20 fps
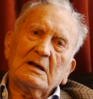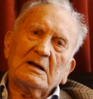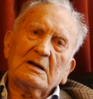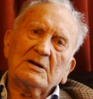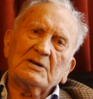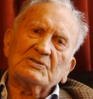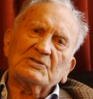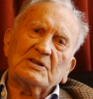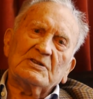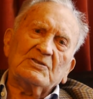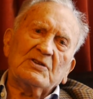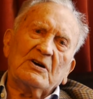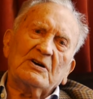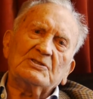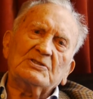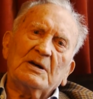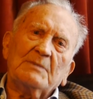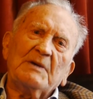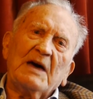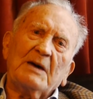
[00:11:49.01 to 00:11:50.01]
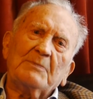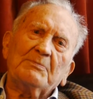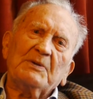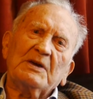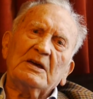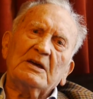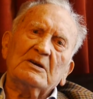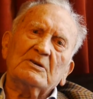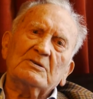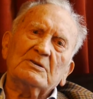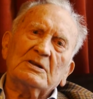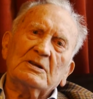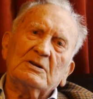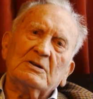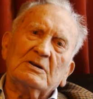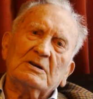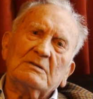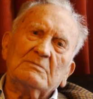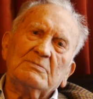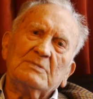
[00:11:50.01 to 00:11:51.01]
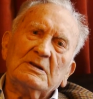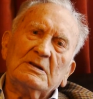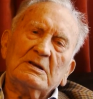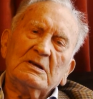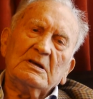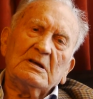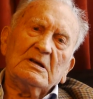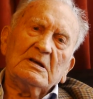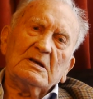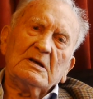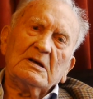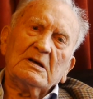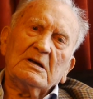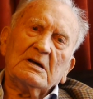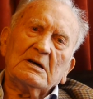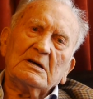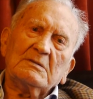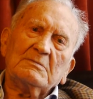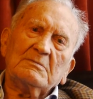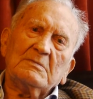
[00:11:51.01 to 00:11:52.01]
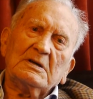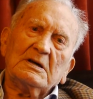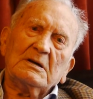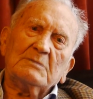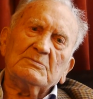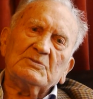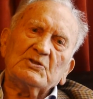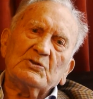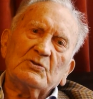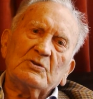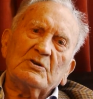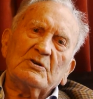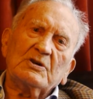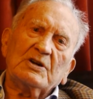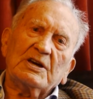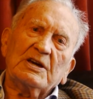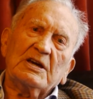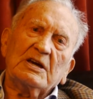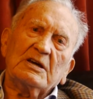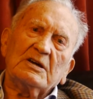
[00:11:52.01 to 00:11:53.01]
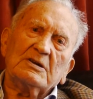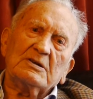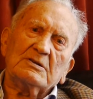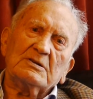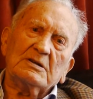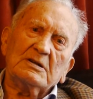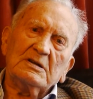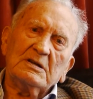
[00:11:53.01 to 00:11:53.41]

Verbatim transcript: because I thought I'm happy here, you know, I'm doing okay here.